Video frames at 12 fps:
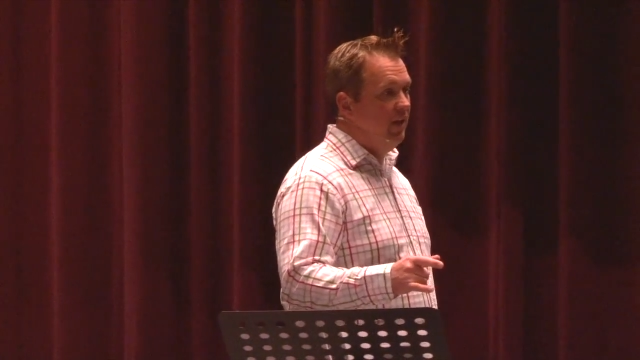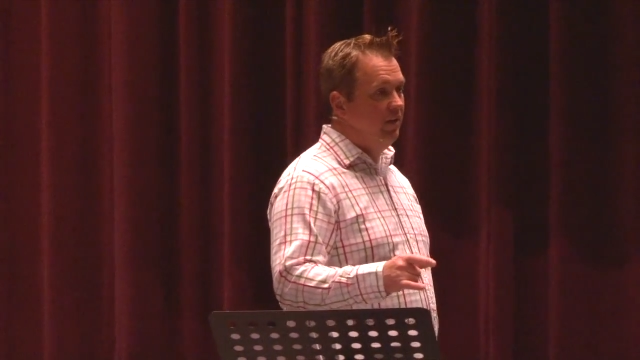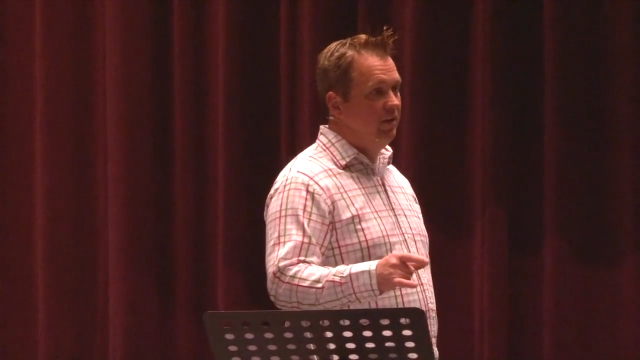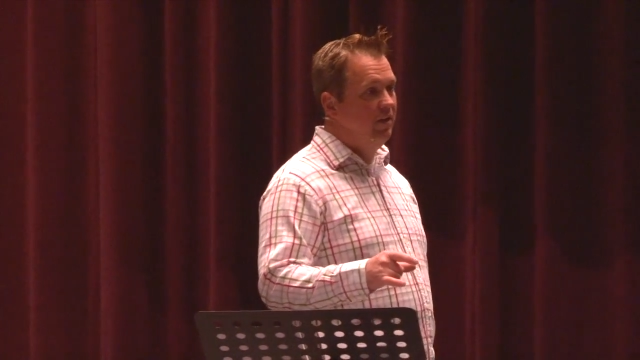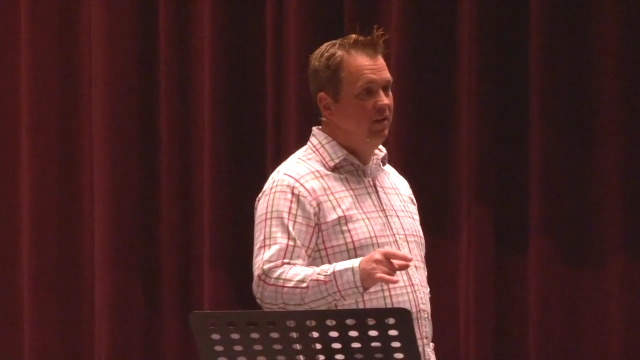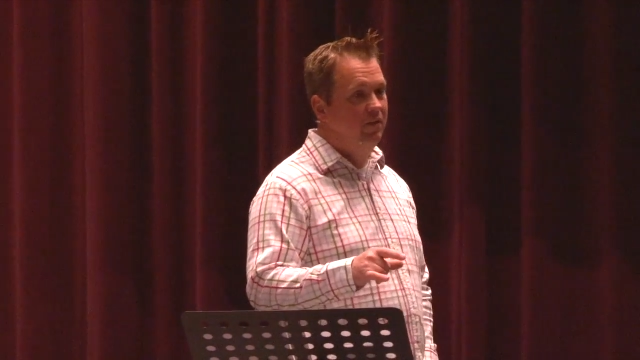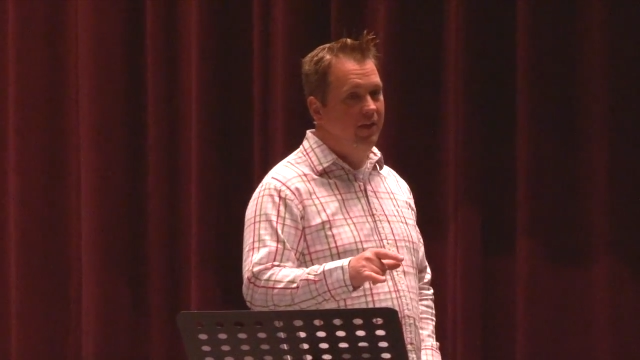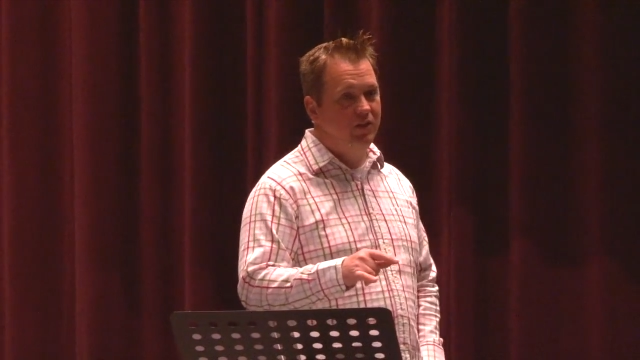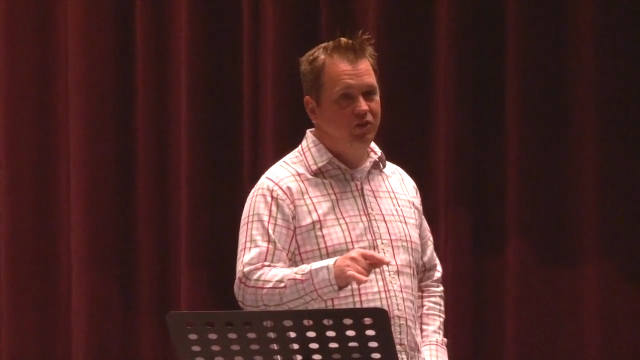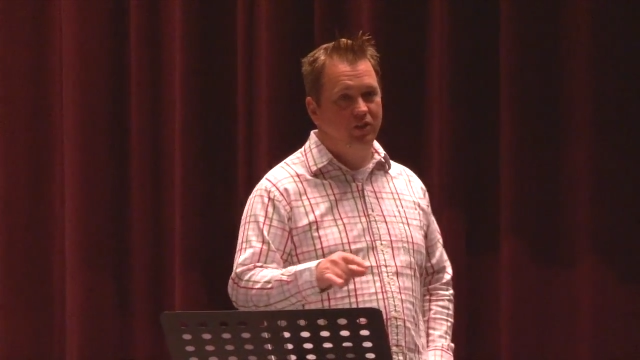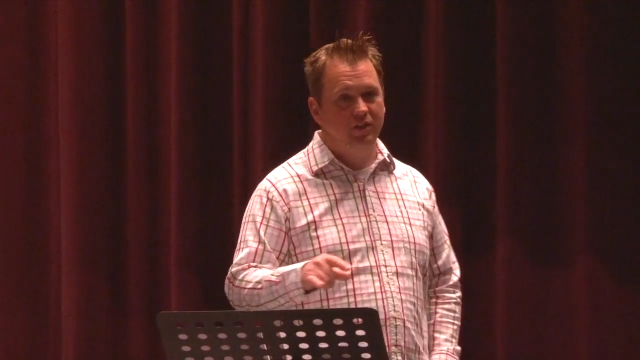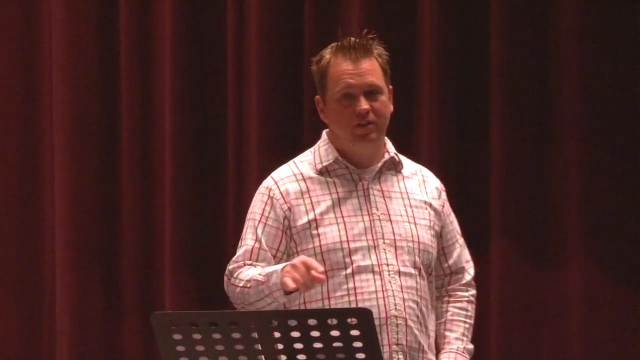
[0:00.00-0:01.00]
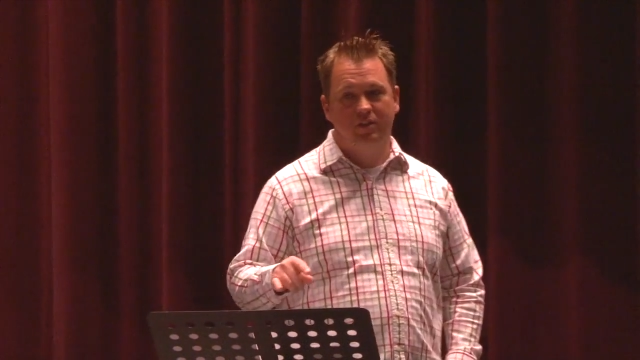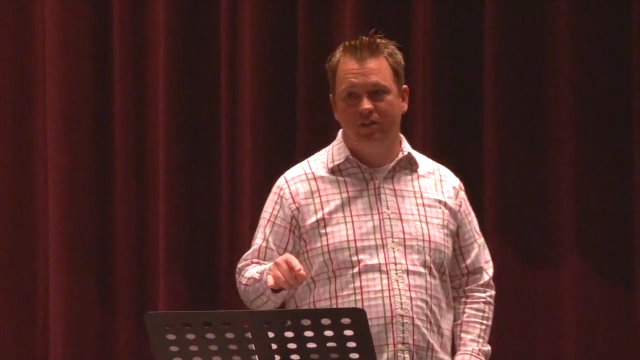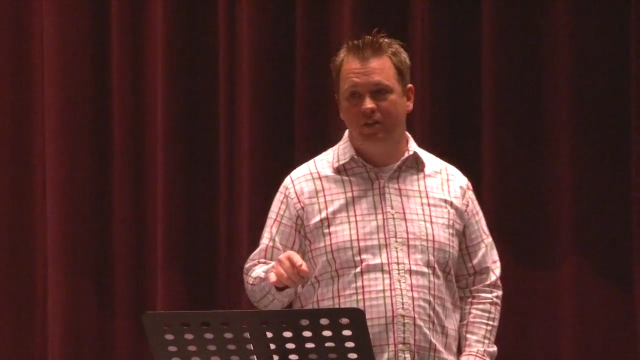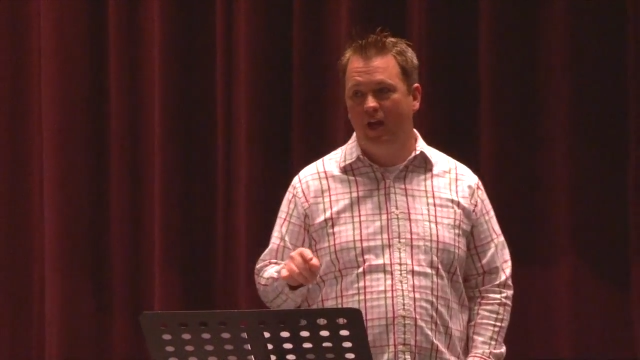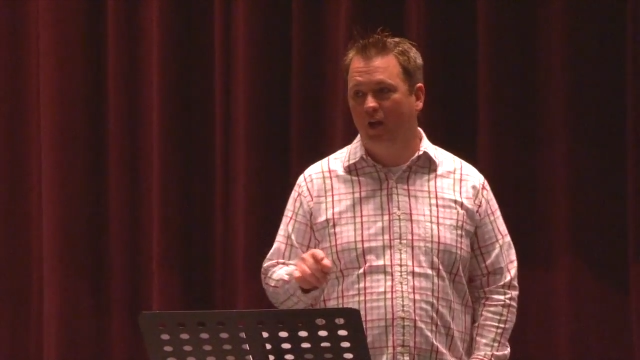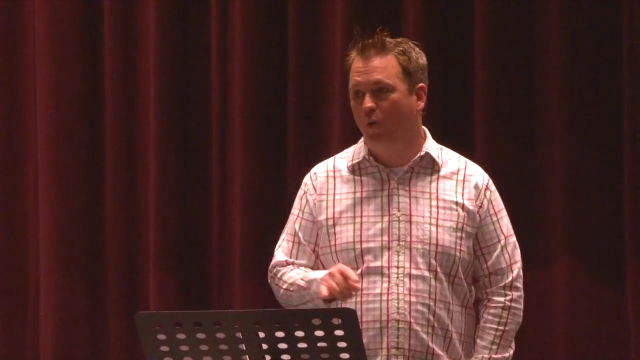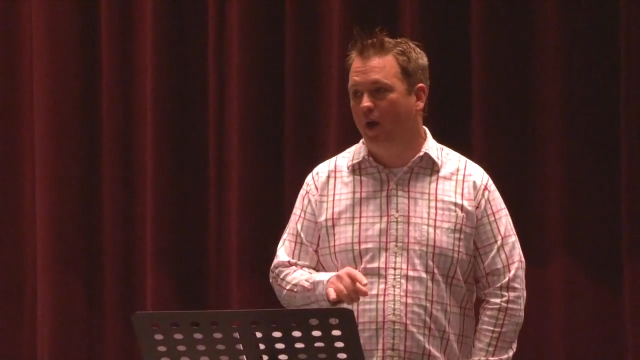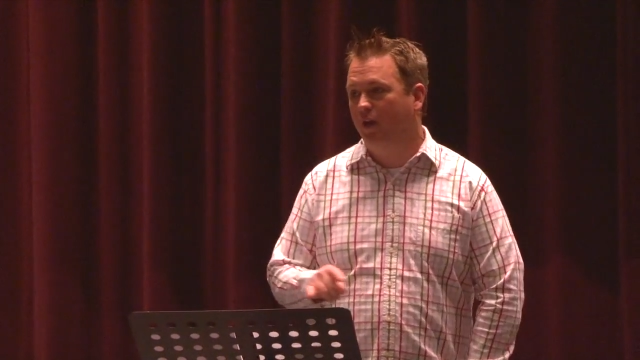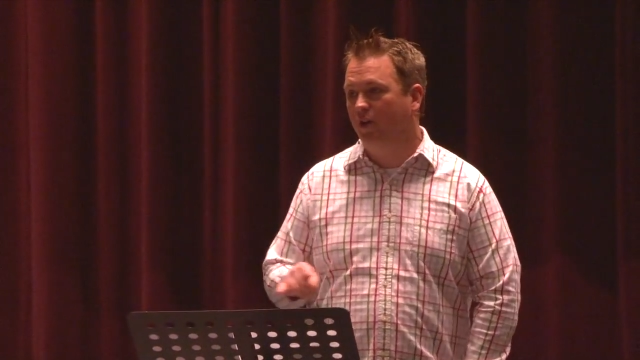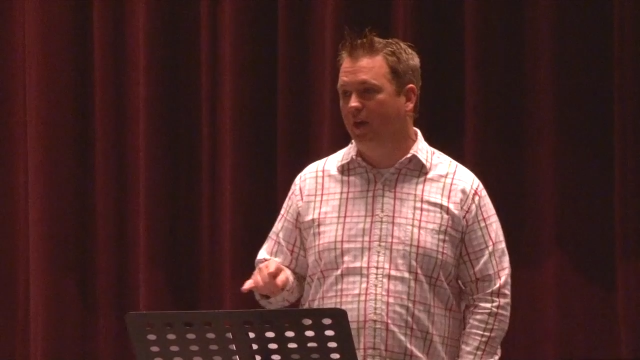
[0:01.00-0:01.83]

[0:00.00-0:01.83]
and that's just not quite your